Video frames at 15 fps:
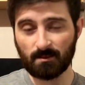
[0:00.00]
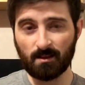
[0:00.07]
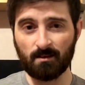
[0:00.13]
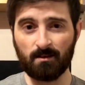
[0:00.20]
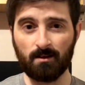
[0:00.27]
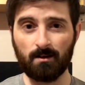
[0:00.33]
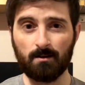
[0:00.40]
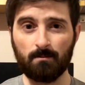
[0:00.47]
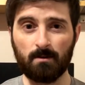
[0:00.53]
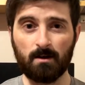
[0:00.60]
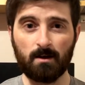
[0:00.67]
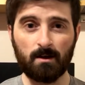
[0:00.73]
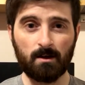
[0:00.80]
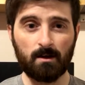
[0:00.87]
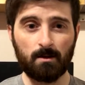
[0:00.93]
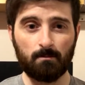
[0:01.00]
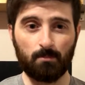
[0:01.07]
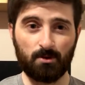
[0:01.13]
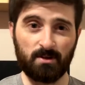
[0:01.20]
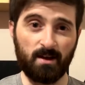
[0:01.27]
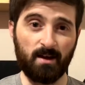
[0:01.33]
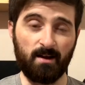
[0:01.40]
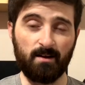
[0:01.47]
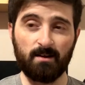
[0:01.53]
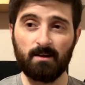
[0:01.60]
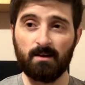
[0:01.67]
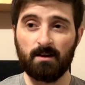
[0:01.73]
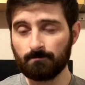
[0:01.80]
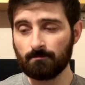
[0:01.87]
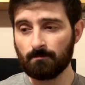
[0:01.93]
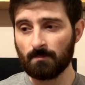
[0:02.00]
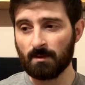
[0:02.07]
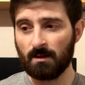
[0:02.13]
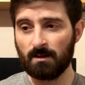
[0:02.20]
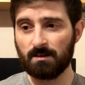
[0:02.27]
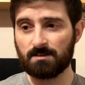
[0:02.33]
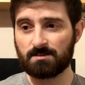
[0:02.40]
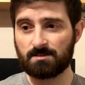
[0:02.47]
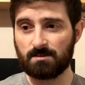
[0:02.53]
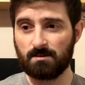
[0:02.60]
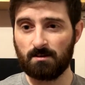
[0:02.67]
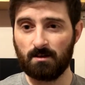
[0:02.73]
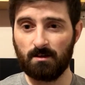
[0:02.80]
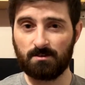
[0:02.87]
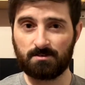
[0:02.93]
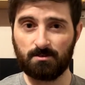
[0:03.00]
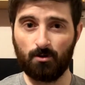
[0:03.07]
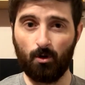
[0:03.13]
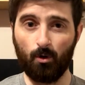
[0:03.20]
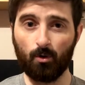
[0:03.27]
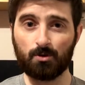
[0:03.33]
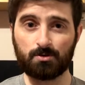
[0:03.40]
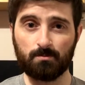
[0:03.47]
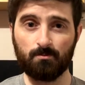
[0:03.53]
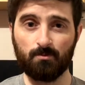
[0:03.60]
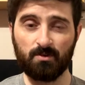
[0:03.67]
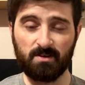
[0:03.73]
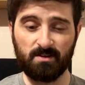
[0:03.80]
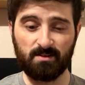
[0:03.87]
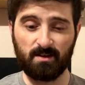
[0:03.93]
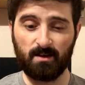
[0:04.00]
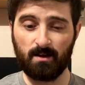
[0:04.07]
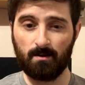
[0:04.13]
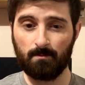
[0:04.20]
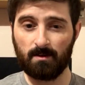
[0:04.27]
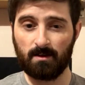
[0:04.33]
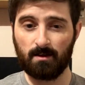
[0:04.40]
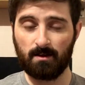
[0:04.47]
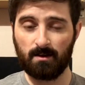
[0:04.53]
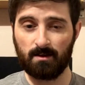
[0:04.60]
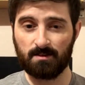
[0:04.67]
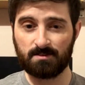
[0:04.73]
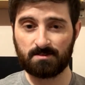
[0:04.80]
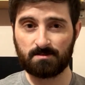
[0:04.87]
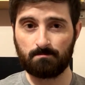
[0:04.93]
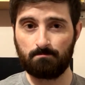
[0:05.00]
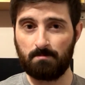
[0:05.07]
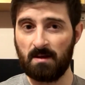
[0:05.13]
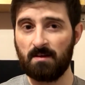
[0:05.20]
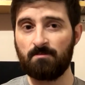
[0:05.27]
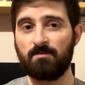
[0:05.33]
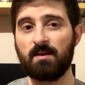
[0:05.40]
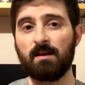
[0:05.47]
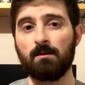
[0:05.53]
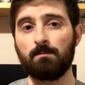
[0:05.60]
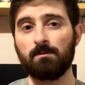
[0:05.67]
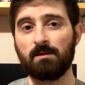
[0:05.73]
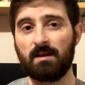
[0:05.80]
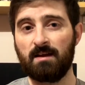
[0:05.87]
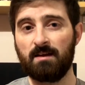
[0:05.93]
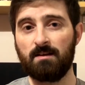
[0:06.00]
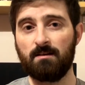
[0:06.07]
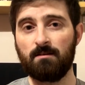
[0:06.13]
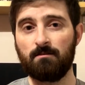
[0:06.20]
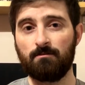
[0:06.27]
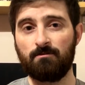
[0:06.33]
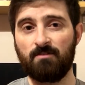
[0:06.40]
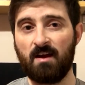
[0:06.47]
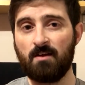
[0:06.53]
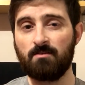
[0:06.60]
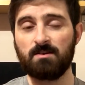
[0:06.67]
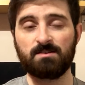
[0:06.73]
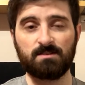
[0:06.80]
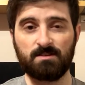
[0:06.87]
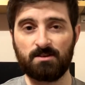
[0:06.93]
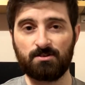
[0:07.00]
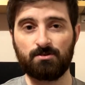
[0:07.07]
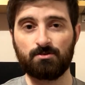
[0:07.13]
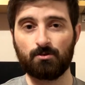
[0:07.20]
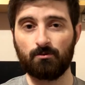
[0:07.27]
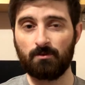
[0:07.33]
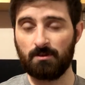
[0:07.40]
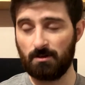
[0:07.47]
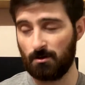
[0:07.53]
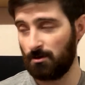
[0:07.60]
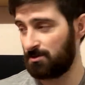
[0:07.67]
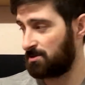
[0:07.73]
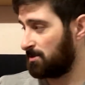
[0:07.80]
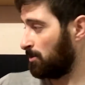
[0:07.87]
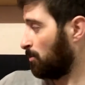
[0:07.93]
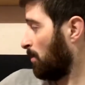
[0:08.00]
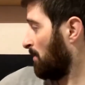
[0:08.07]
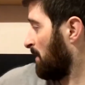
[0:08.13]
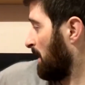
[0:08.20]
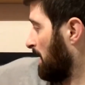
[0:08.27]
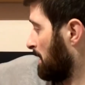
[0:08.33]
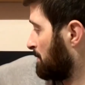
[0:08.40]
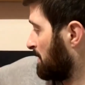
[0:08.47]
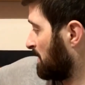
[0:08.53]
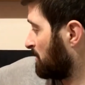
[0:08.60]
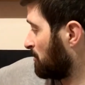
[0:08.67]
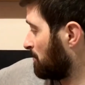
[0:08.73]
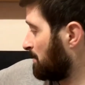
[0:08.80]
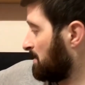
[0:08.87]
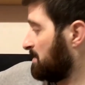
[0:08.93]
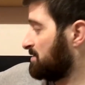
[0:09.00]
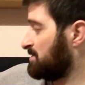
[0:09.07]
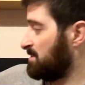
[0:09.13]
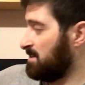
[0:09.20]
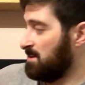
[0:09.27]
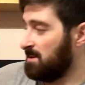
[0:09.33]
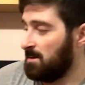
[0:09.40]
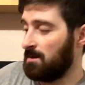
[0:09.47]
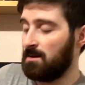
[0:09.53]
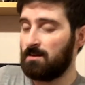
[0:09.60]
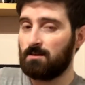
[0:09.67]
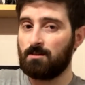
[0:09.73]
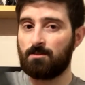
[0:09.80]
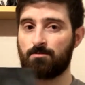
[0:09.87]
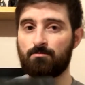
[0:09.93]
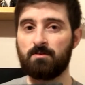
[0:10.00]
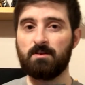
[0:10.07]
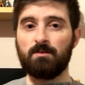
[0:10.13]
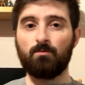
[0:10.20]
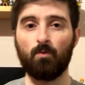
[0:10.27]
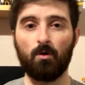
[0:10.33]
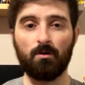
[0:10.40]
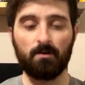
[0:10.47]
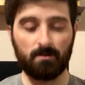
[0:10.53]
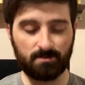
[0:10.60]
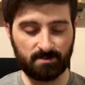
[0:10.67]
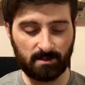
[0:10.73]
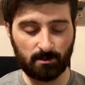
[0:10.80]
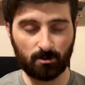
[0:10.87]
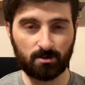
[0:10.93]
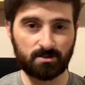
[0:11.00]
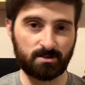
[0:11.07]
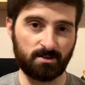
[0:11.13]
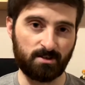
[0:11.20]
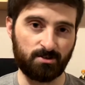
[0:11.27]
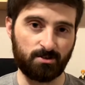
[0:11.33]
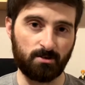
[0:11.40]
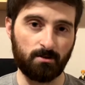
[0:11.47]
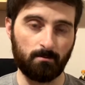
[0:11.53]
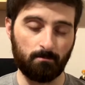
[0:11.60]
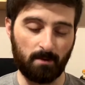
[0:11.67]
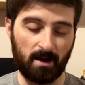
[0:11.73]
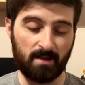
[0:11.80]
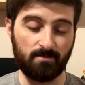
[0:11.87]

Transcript: But yeah, it's an awesome read. It's been available in various editions over the years. The one that I picked up is the 3-in-1 Deluxe Edition by